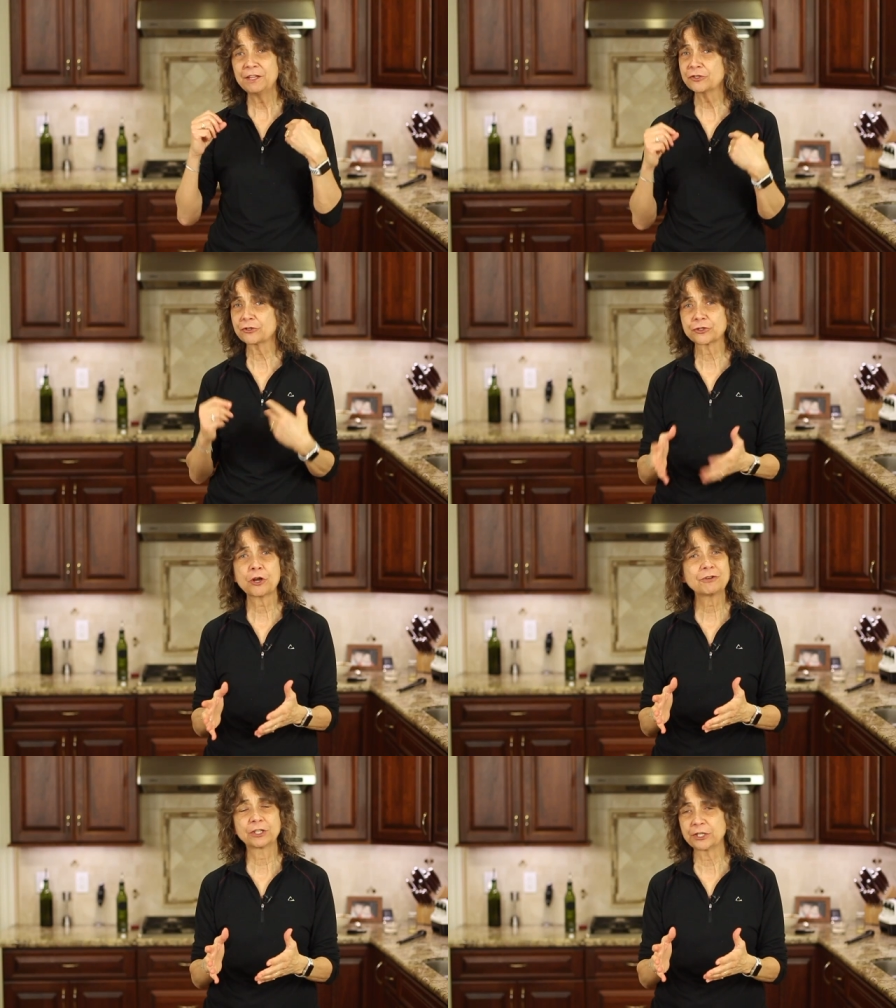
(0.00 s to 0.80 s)
These are
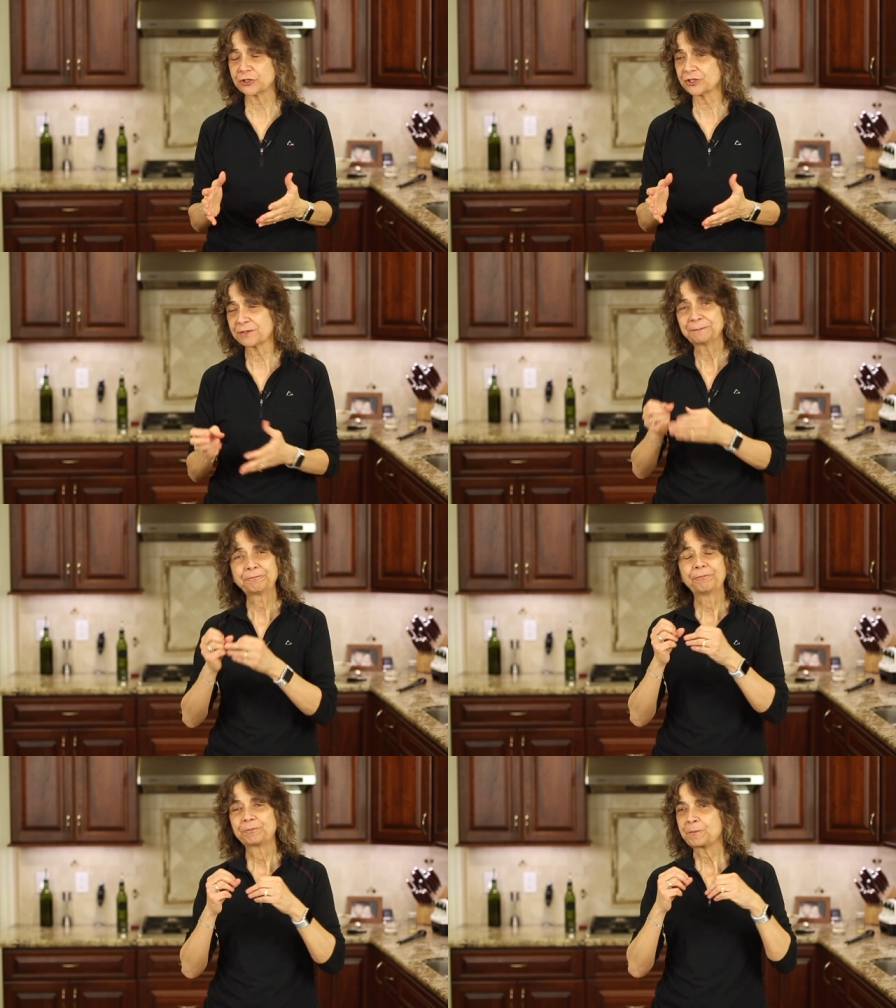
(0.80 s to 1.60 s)
so delicious.
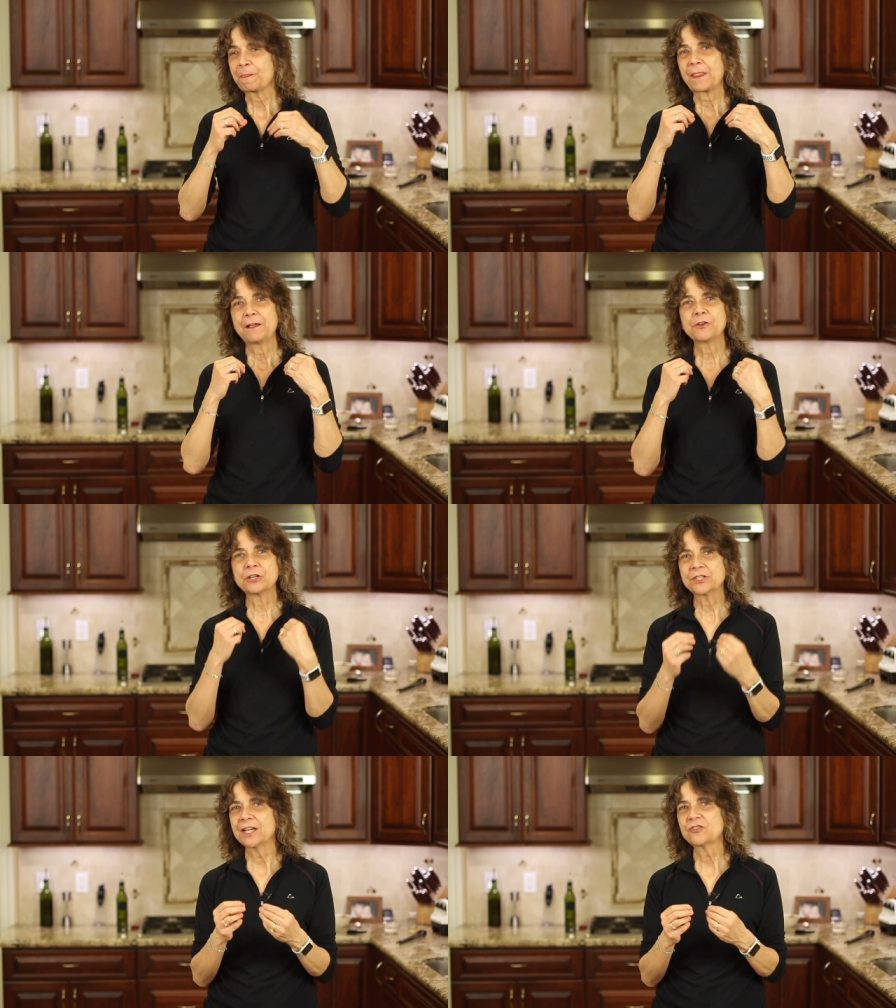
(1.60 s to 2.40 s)
You
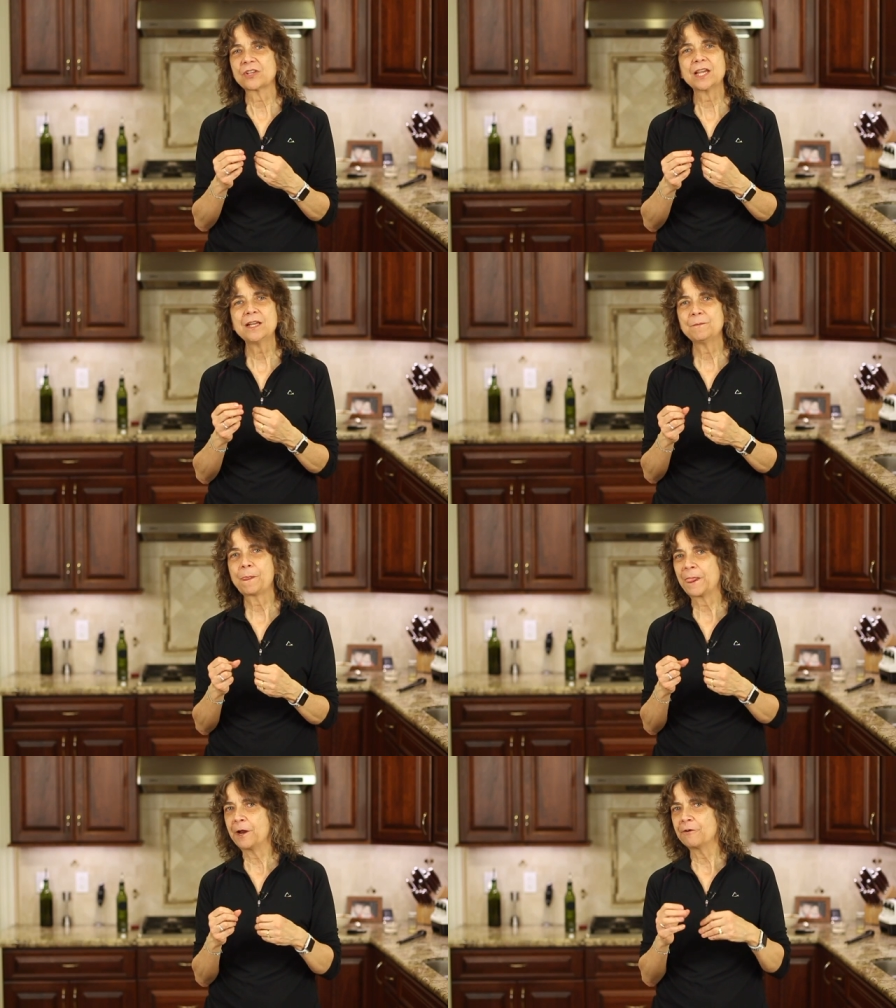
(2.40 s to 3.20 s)
can taste the
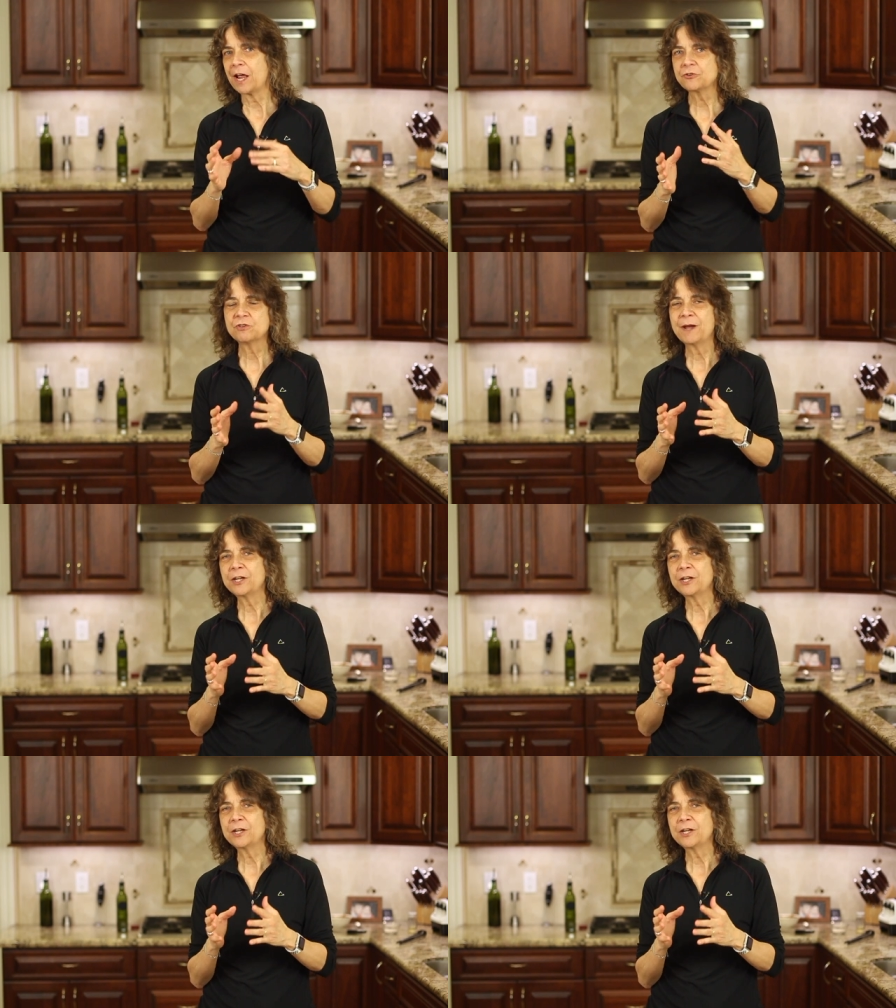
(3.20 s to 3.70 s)
heat, you know, not too